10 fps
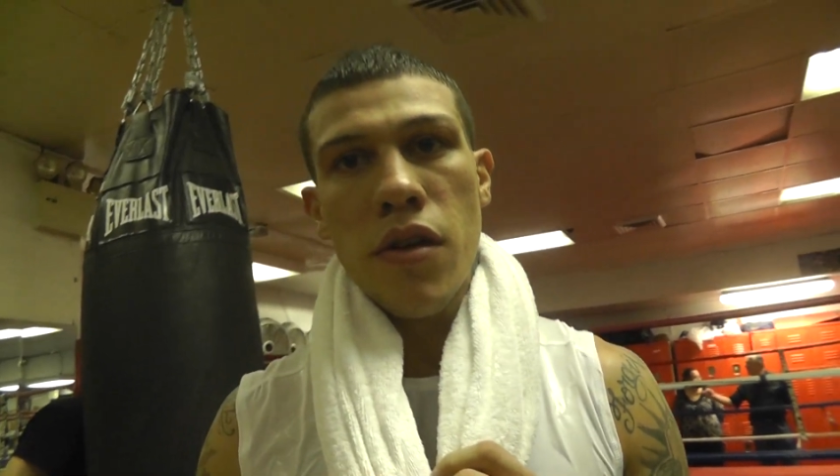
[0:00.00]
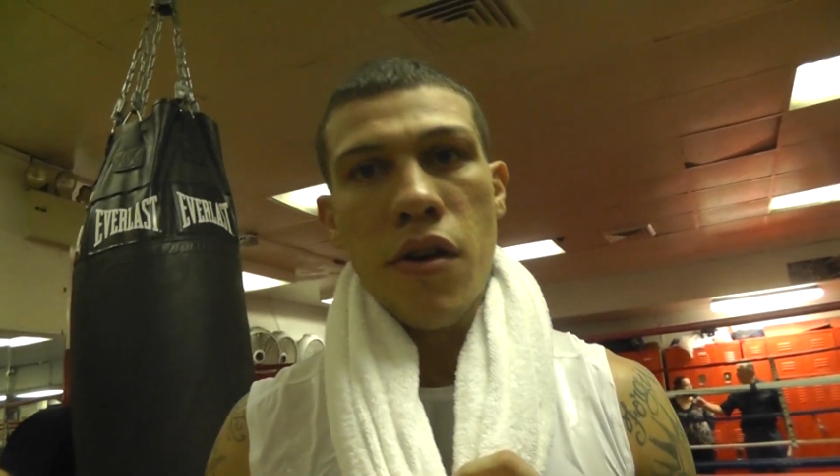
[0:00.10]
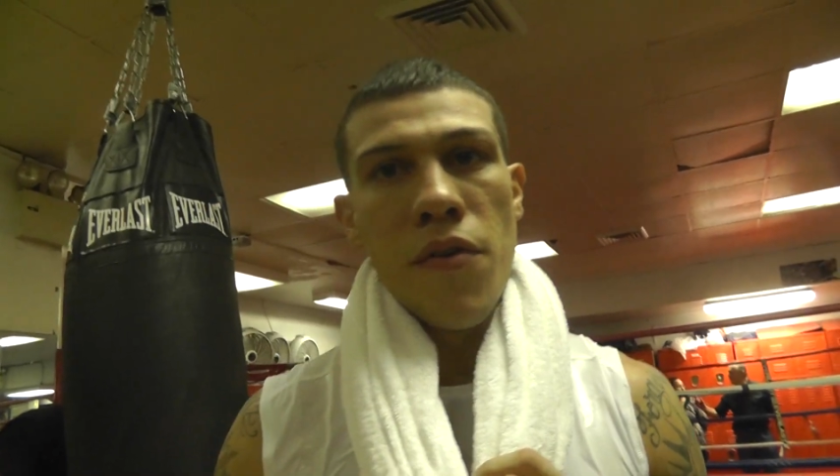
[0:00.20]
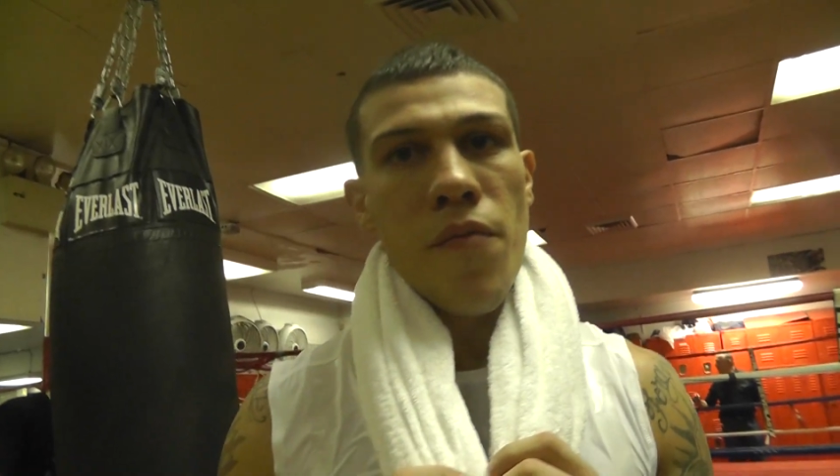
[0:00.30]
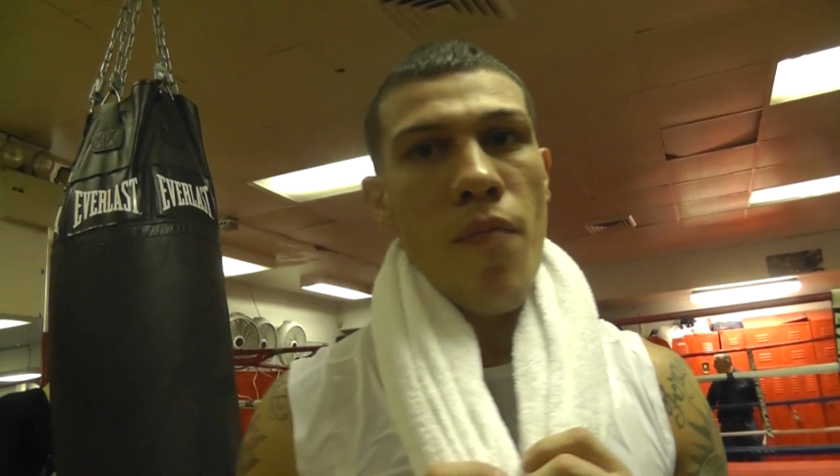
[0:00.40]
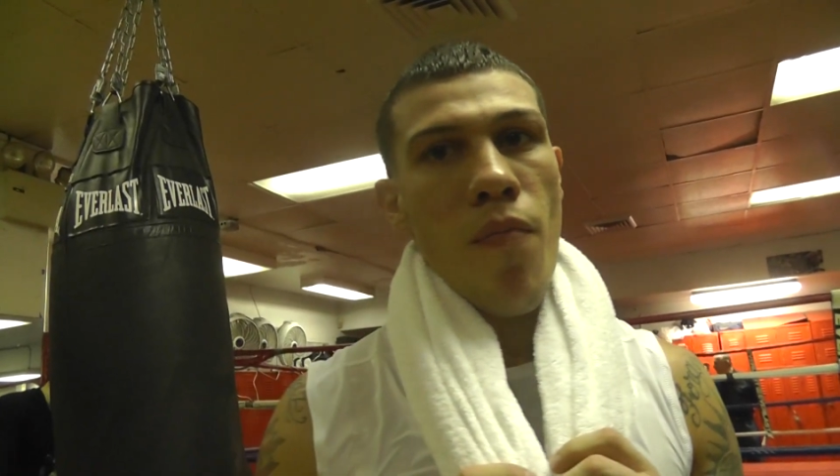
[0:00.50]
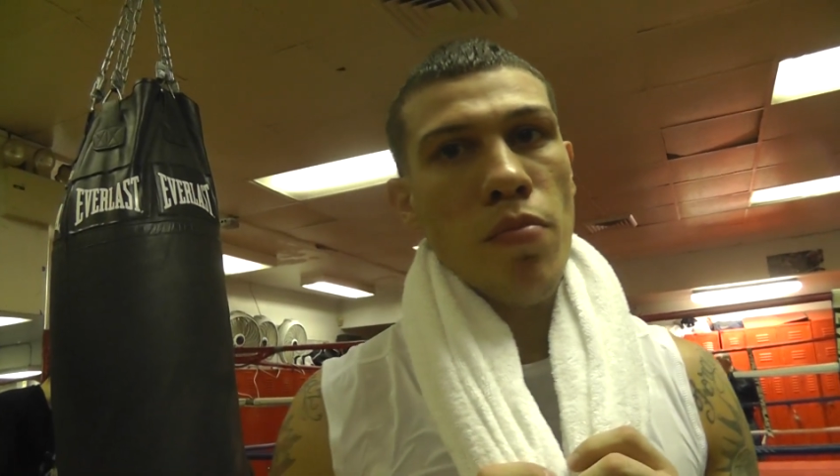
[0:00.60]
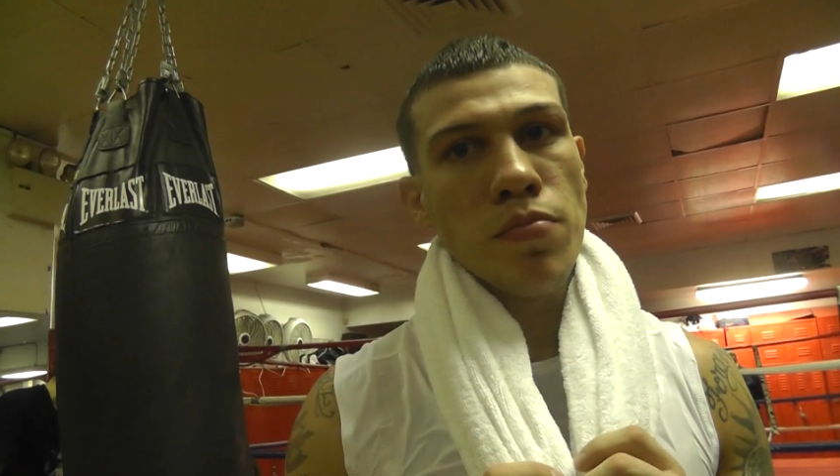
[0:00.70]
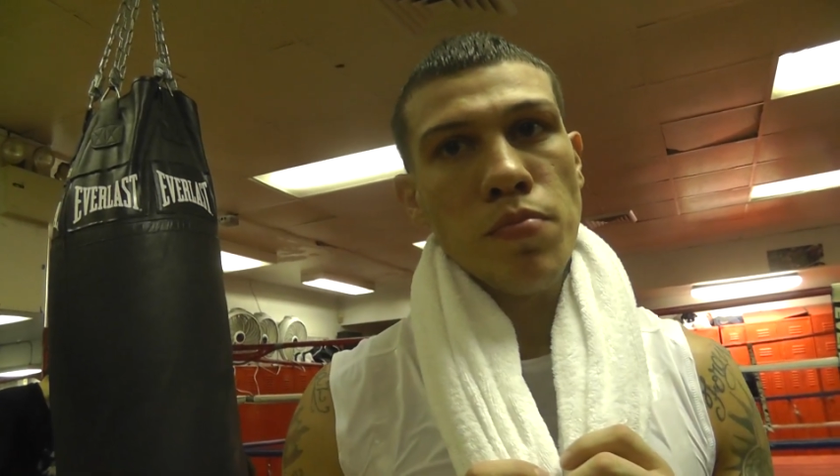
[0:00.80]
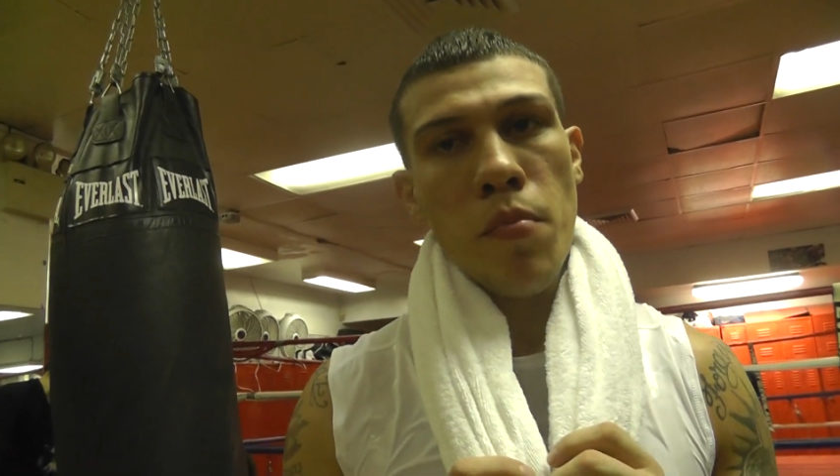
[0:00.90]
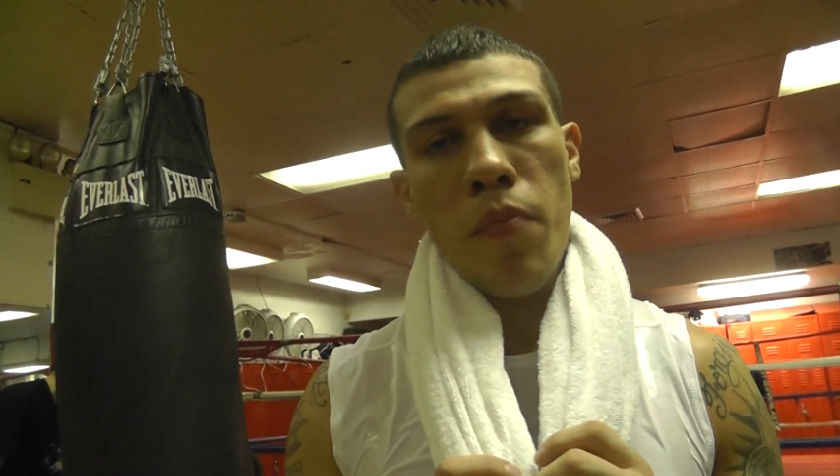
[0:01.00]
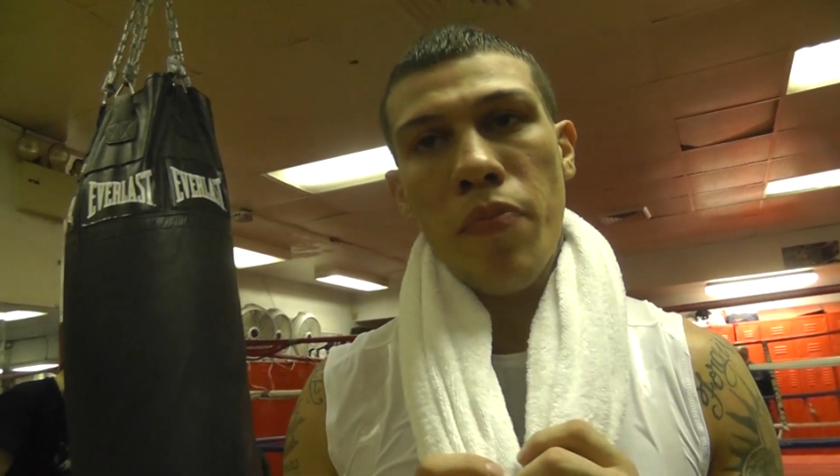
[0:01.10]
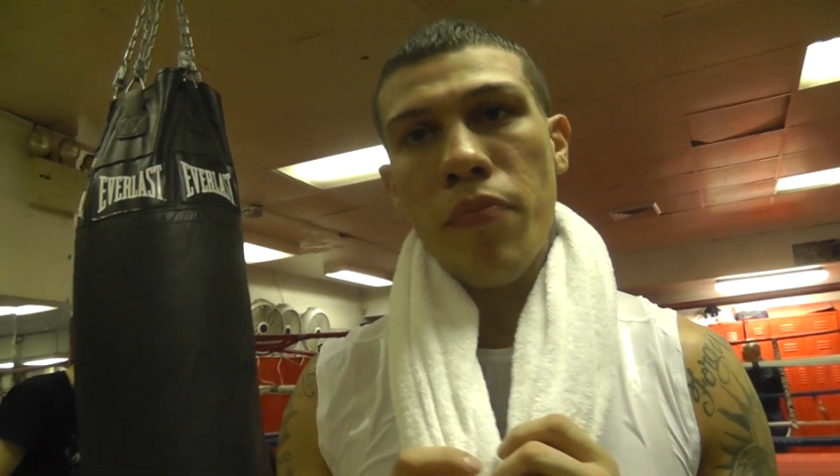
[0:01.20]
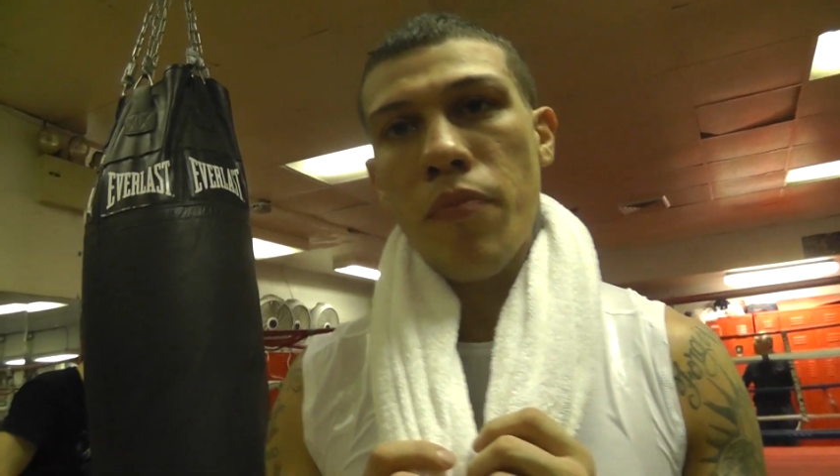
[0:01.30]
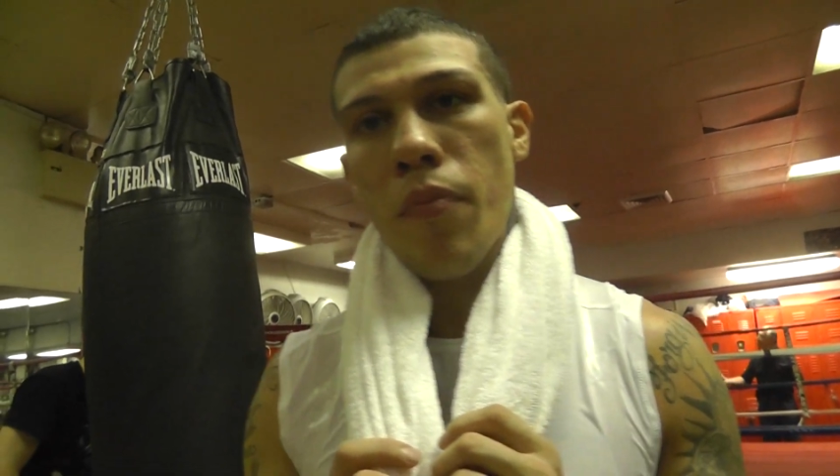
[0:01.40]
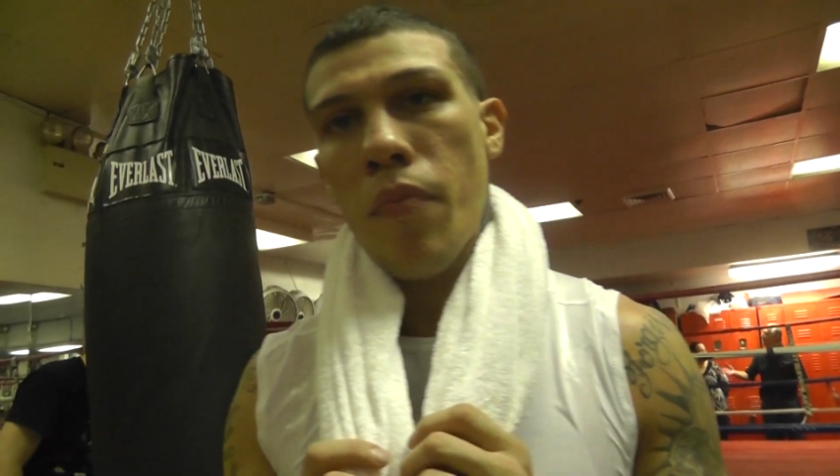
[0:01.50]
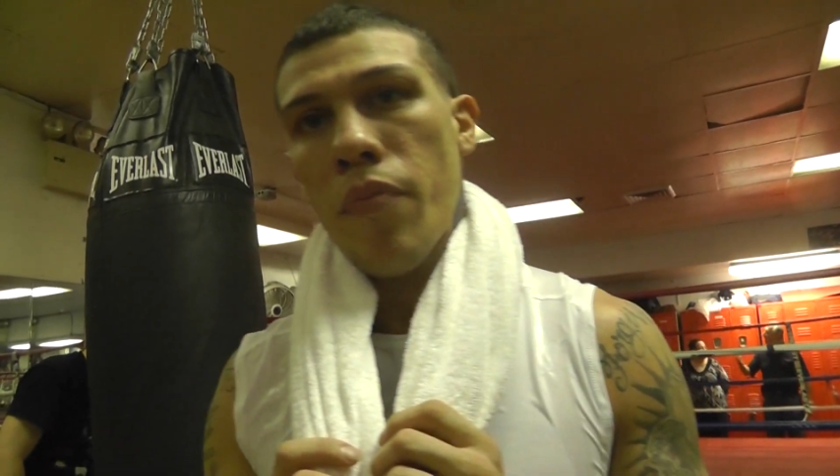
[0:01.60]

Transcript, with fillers: Um, you know, he